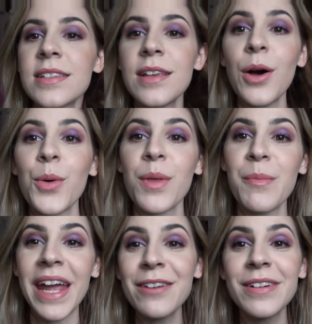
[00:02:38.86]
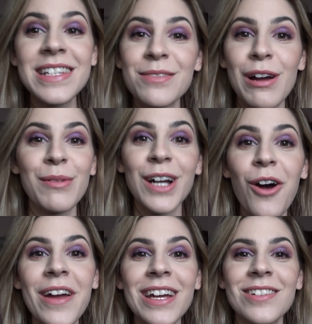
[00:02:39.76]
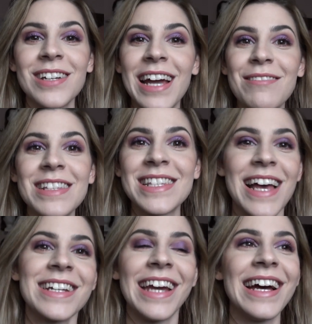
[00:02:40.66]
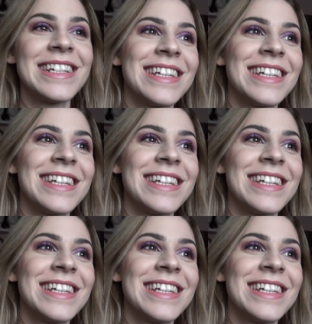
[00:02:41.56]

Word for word: So the main reason why we're going, which I haven't said yet,